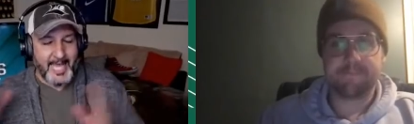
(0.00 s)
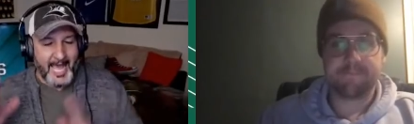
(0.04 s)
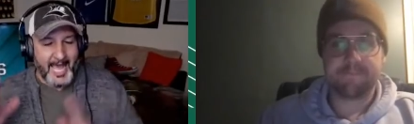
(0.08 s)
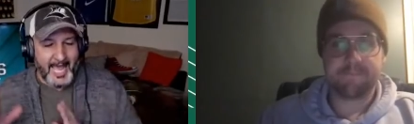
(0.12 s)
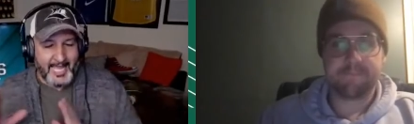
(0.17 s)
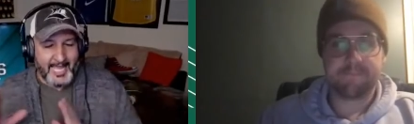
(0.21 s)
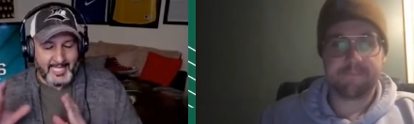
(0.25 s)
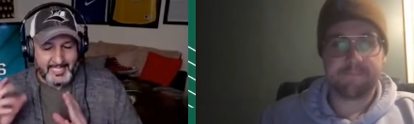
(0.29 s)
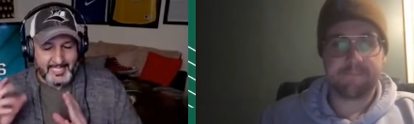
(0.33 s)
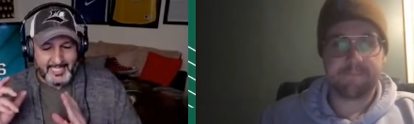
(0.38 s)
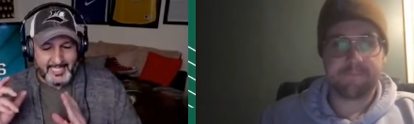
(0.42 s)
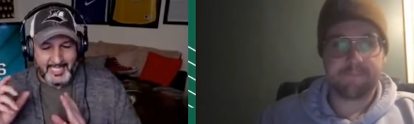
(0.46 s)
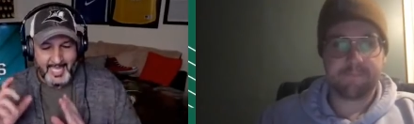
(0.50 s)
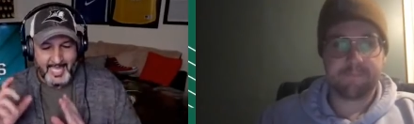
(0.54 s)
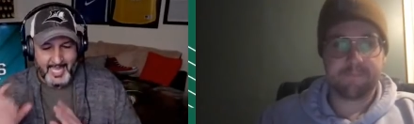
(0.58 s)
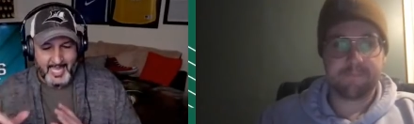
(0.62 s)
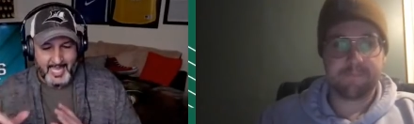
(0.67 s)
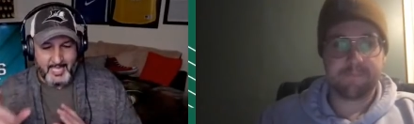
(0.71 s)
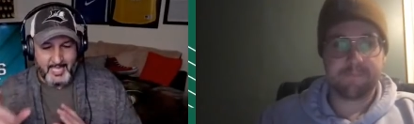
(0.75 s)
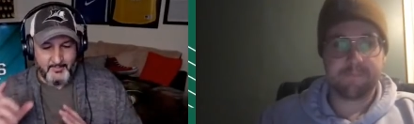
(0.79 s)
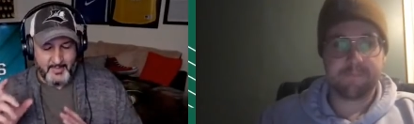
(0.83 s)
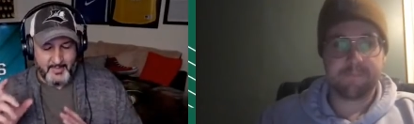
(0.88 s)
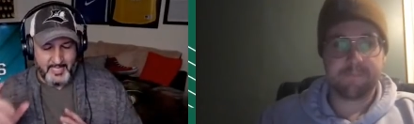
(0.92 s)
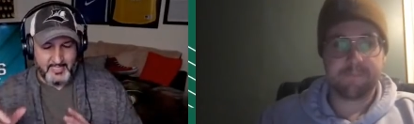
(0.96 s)
Speaker 1: that
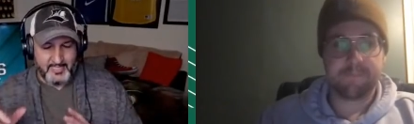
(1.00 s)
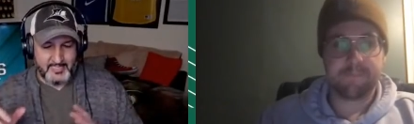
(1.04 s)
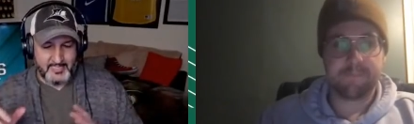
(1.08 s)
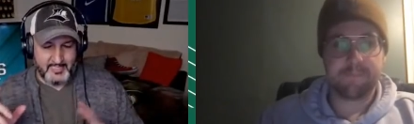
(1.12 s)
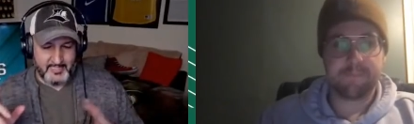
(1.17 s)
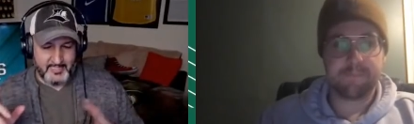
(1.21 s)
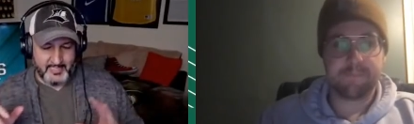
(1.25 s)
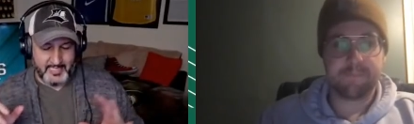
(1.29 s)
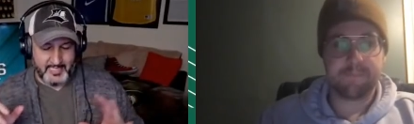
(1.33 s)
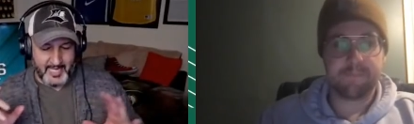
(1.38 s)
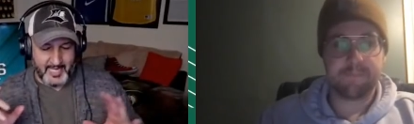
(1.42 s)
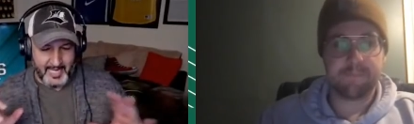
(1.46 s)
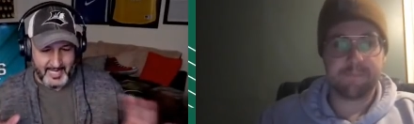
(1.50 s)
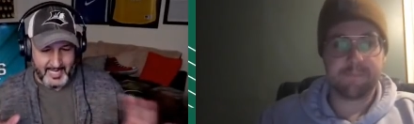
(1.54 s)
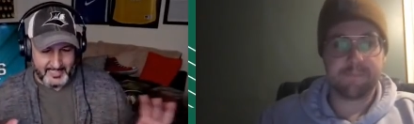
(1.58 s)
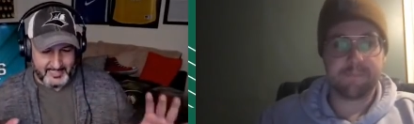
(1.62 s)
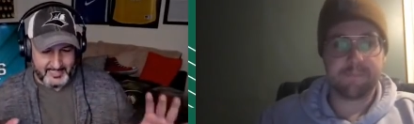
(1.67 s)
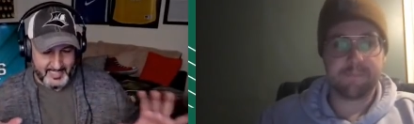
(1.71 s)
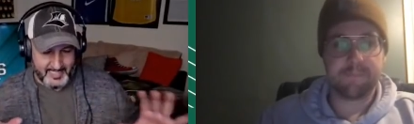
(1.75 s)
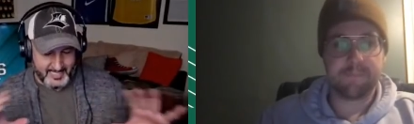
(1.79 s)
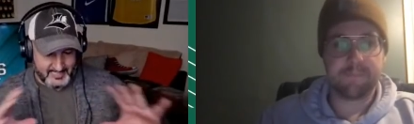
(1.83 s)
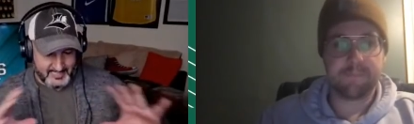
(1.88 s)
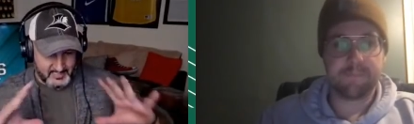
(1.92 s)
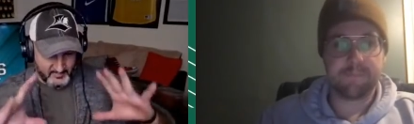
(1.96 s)
game into the
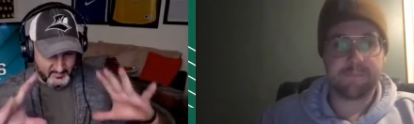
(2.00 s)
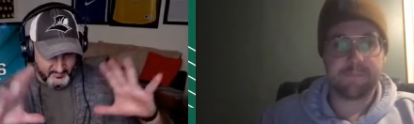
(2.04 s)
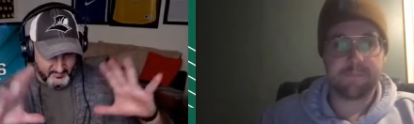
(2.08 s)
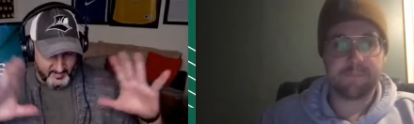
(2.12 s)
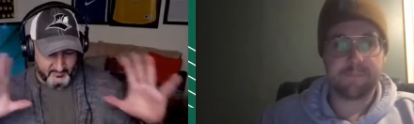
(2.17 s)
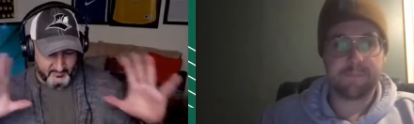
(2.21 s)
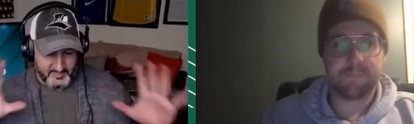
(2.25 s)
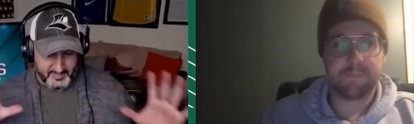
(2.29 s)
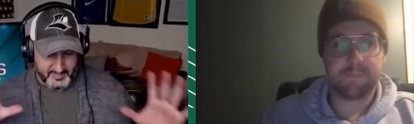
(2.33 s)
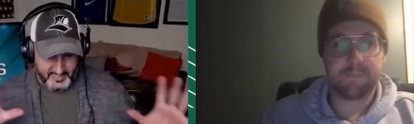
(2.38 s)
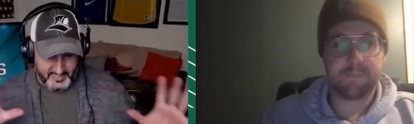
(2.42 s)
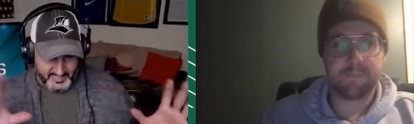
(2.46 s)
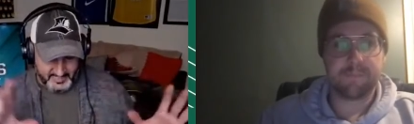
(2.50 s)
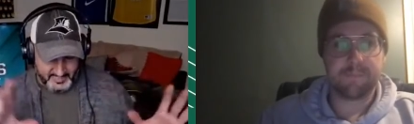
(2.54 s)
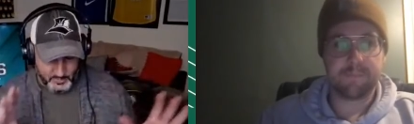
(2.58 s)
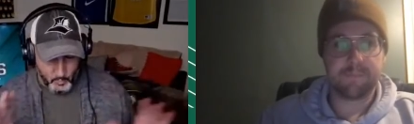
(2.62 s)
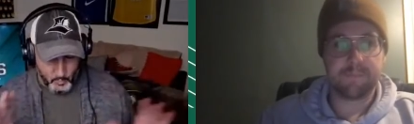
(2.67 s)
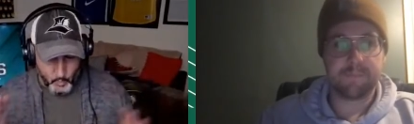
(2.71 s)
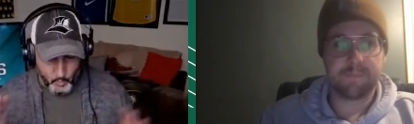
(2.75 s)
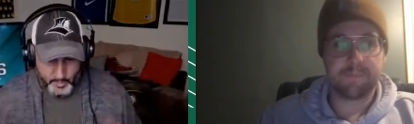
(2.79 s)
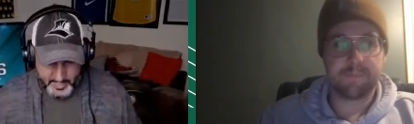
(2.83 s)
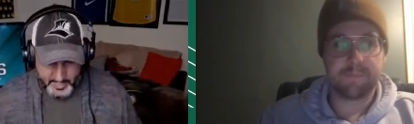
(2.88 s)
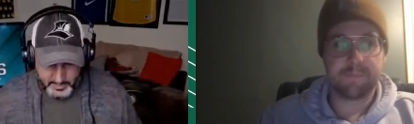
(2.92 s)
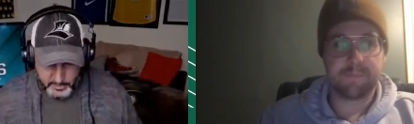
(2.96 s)
context of everything and the
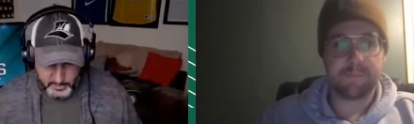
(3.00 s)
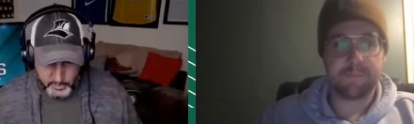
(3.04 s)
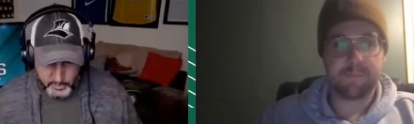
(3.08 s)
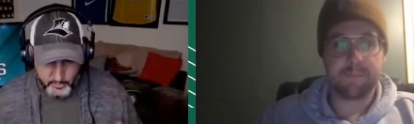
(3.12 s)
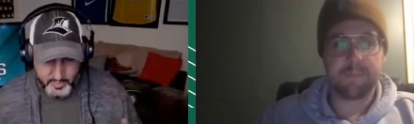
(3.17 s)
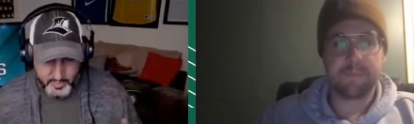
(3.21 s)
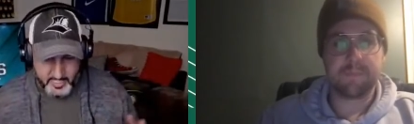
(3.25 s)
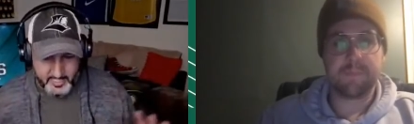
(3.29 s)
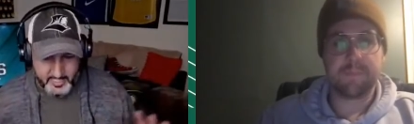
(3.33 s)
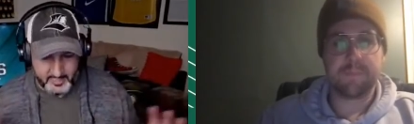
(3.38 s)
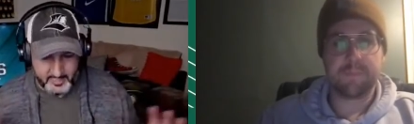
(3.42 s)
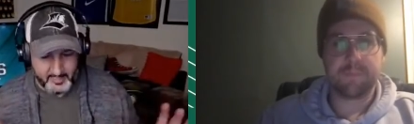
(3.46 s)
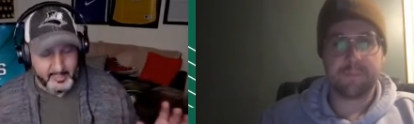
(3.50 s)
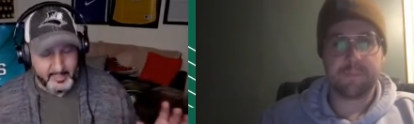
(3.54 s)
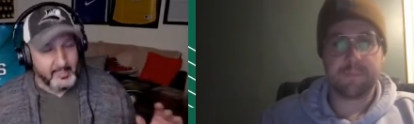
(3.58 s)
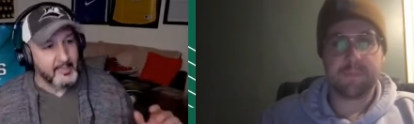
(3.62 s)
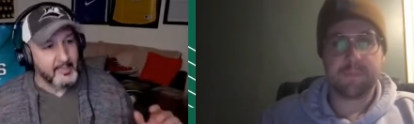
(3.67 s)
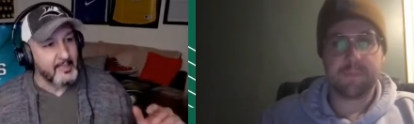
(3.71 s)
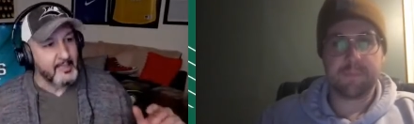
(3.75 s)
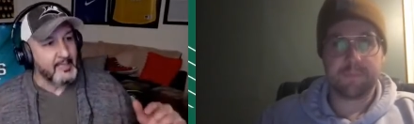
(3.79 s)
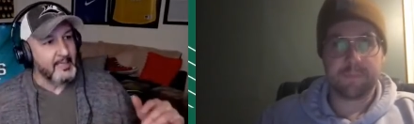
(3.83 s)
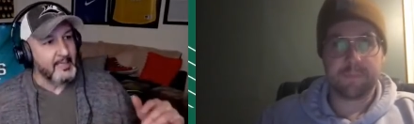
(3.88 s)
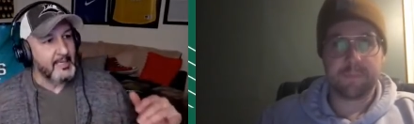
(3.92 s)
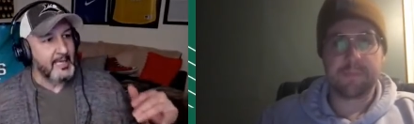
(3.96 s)
winning streak and
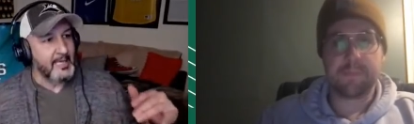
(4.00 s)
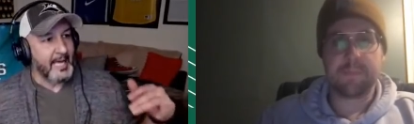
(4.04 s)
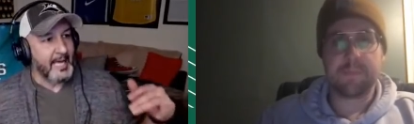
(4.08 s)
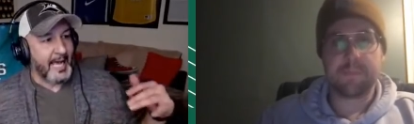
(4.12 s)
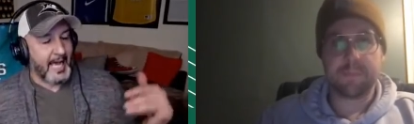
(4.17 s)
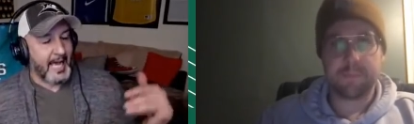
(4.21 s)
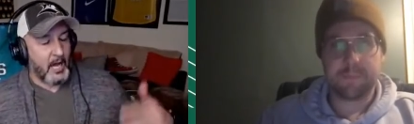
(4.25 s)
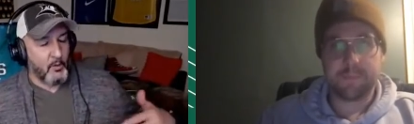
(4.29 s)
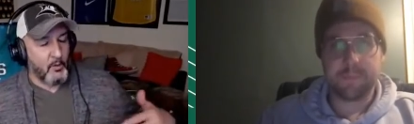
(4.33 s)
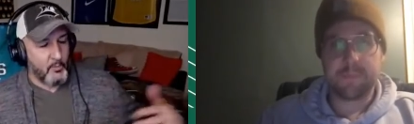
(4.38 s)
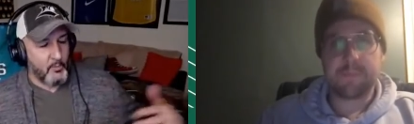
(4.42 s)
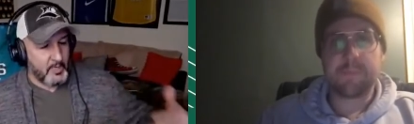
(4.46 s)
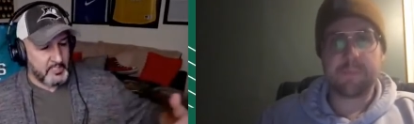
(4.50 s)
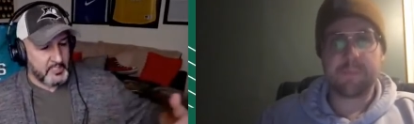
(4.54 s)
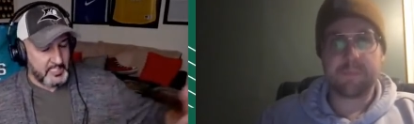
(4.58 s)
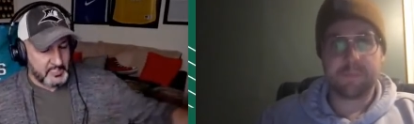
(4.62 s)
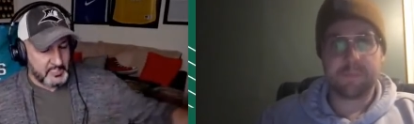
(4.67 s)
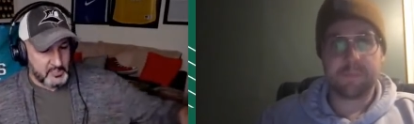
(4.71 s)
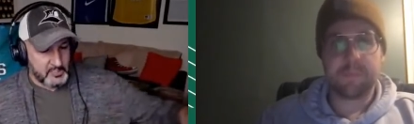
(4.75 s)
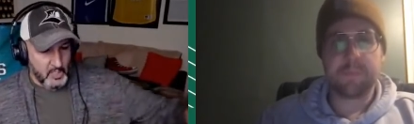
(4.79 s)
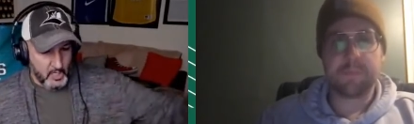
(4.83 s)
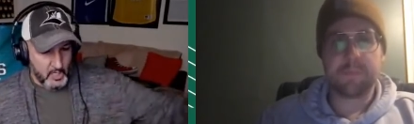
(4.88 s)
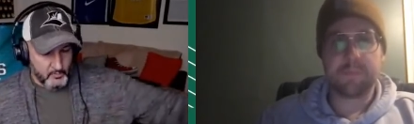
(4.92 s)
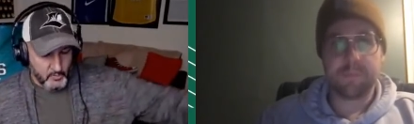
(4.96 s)
how much
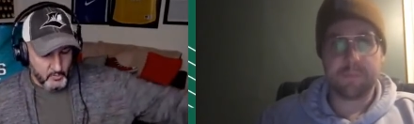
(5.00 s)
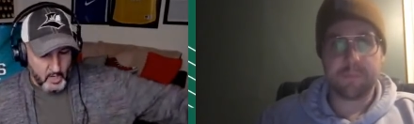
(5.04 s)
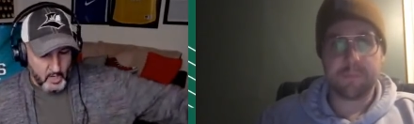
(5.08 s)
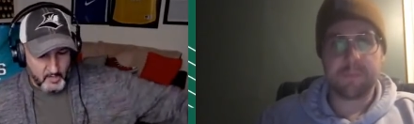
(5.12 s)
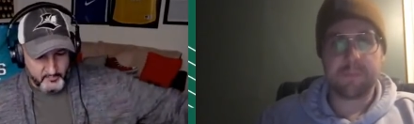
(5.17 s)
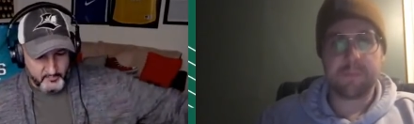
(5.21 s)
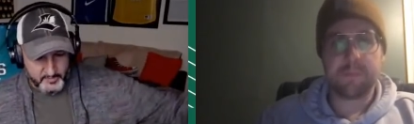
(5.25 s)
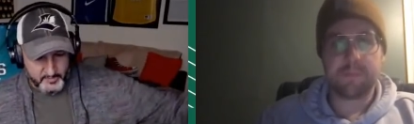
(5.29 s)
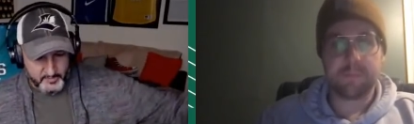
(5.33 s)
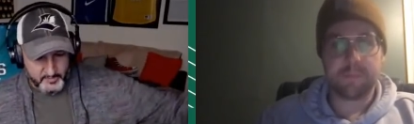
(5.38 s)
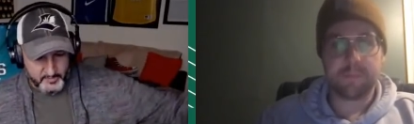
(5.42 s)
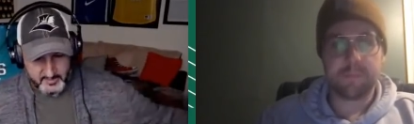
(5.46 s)
has gone wrong for the